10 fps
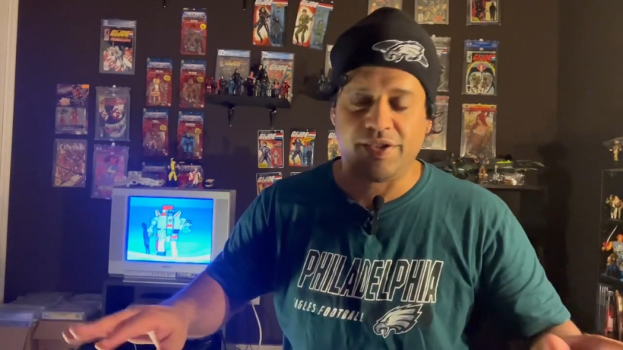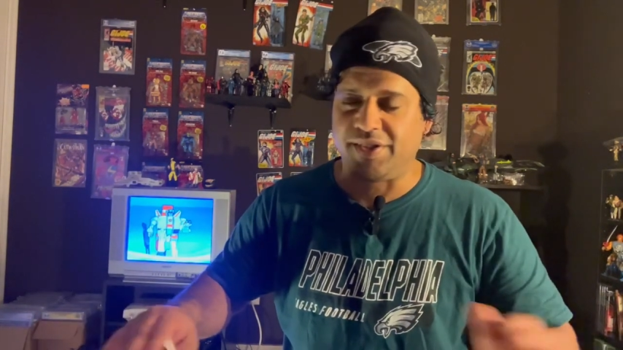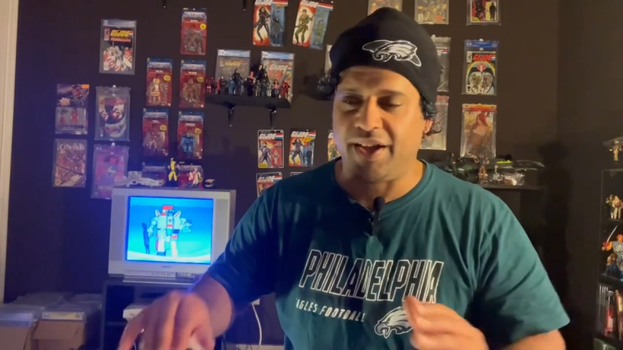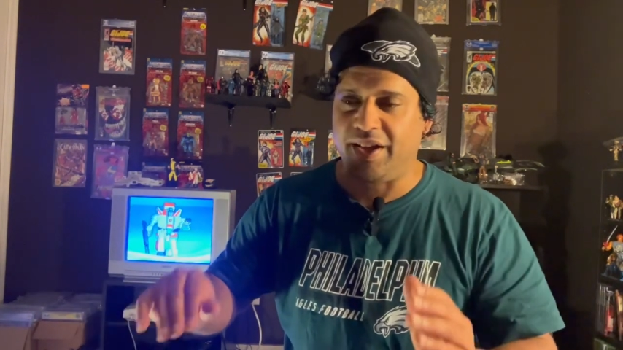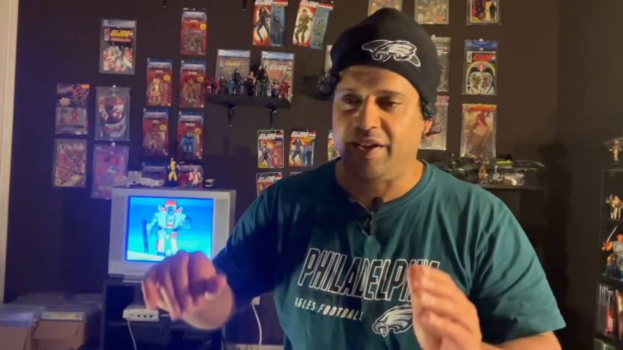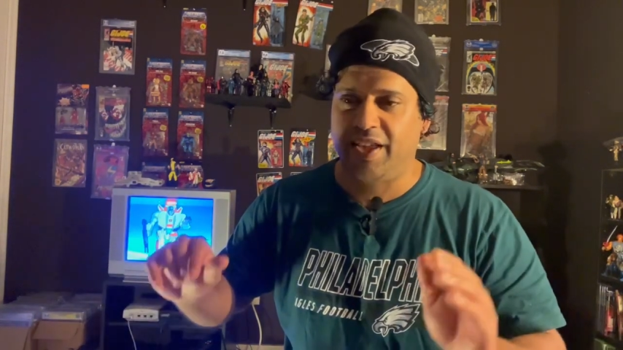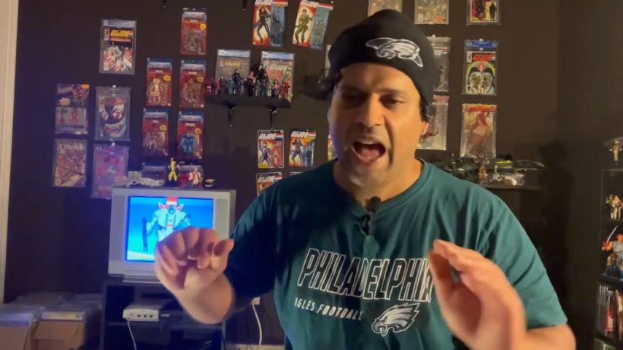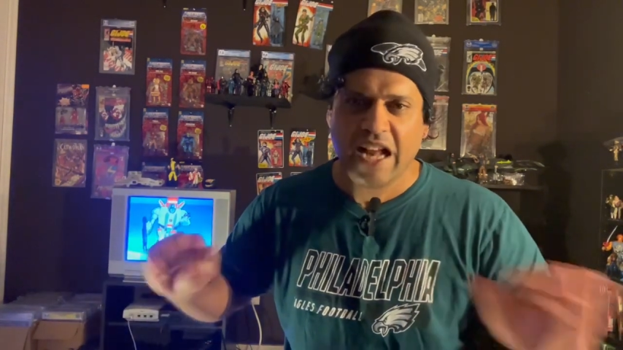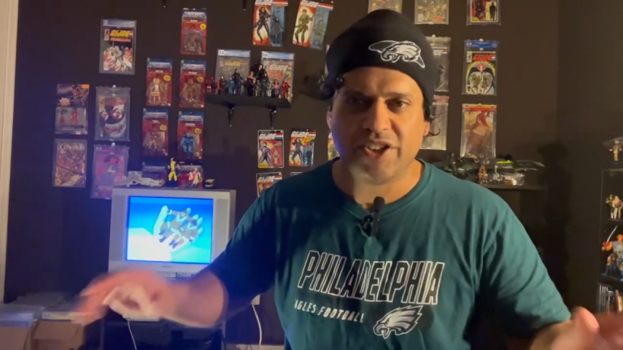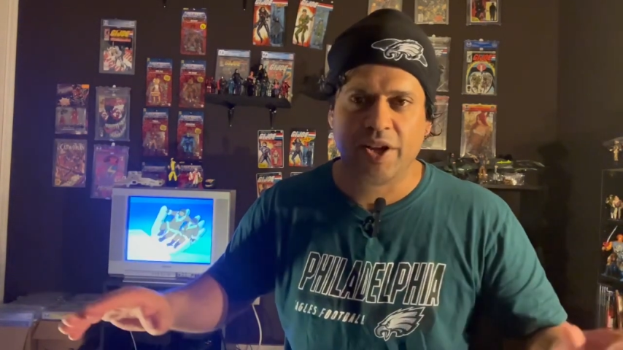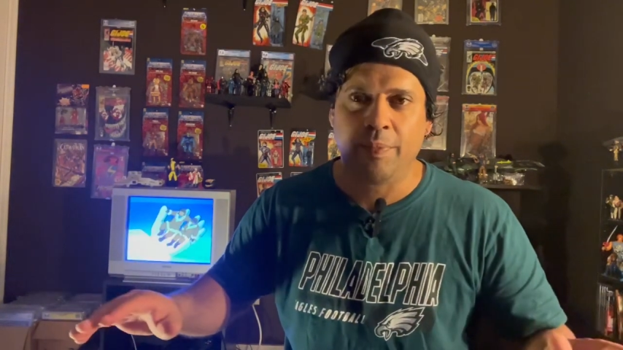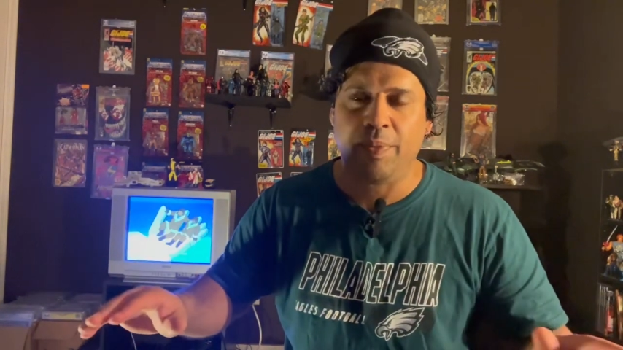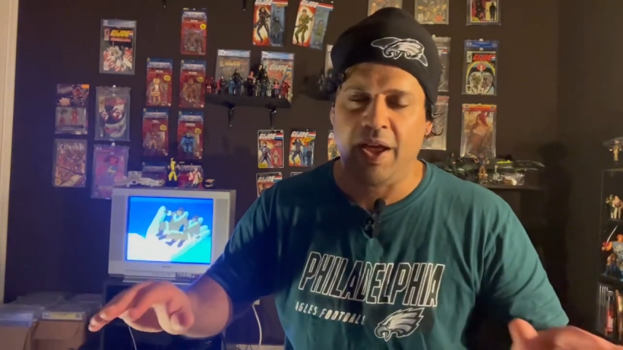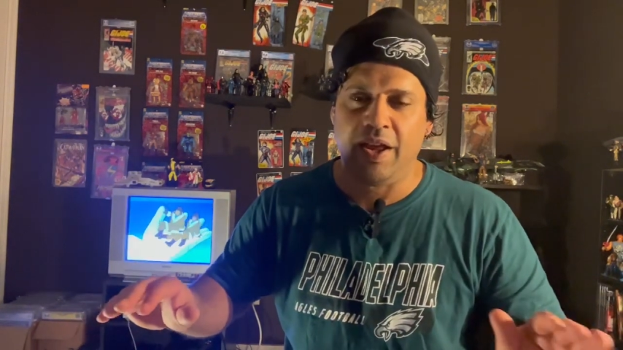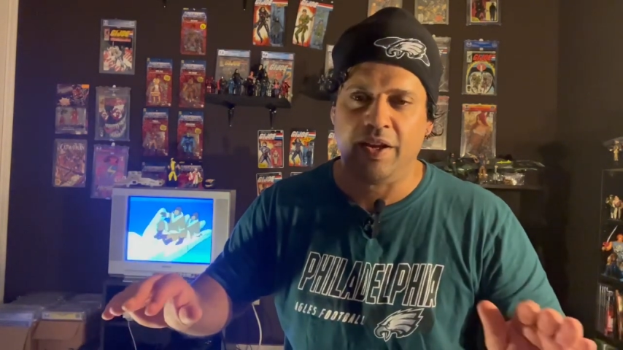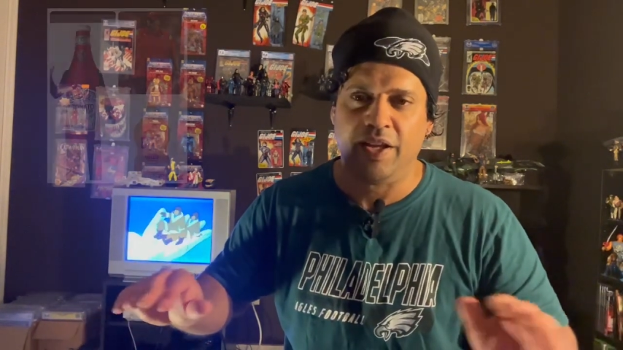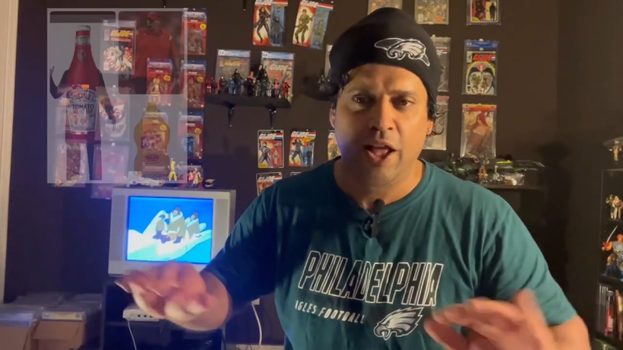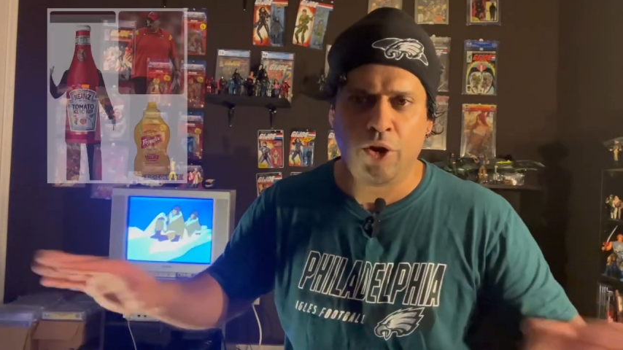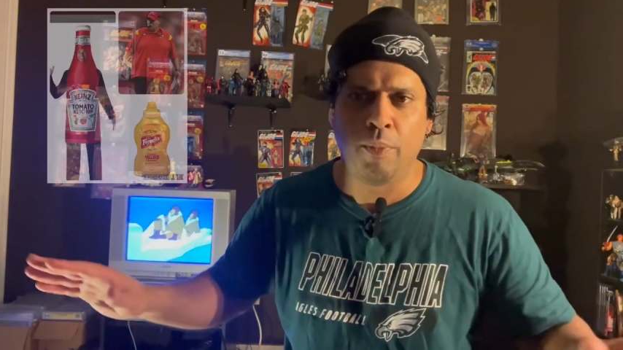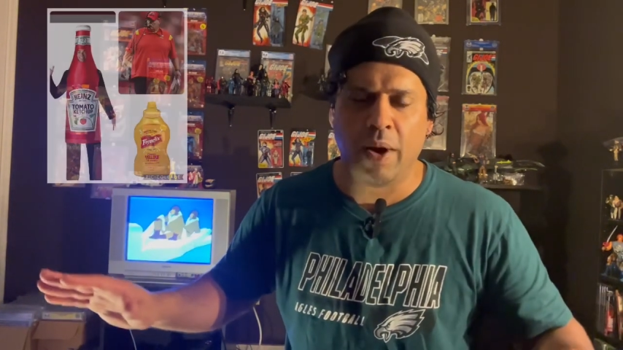It's like ketchup and
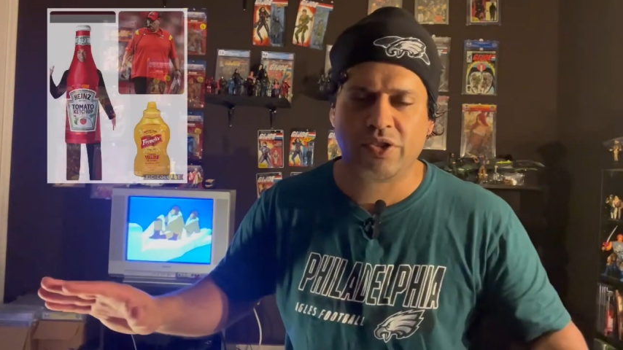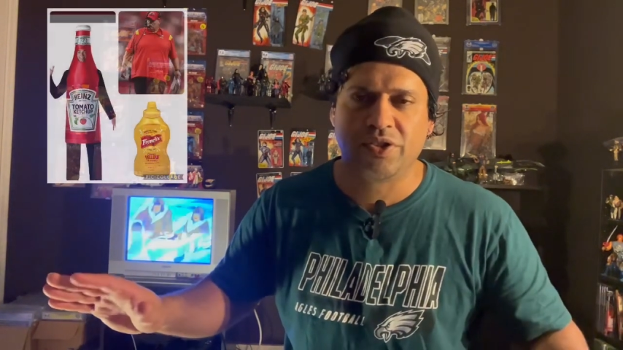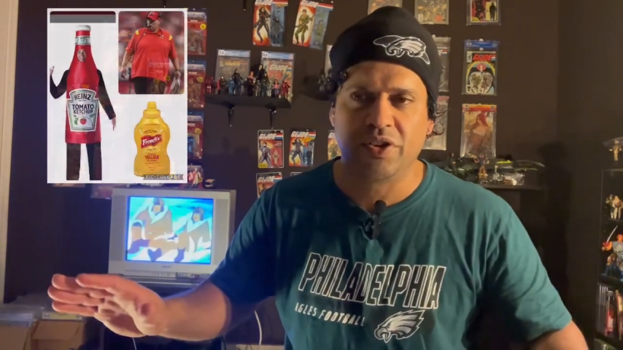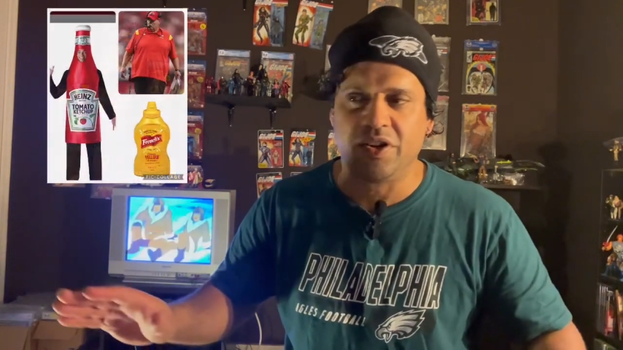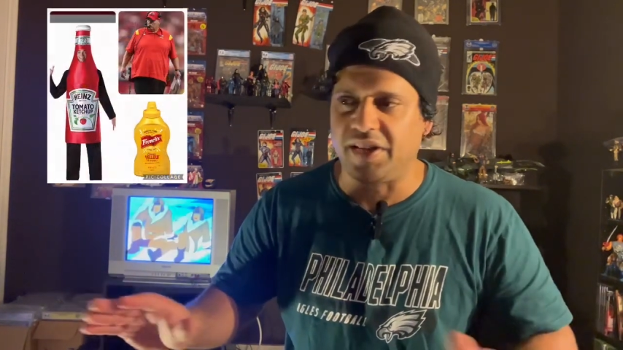yellow mustard.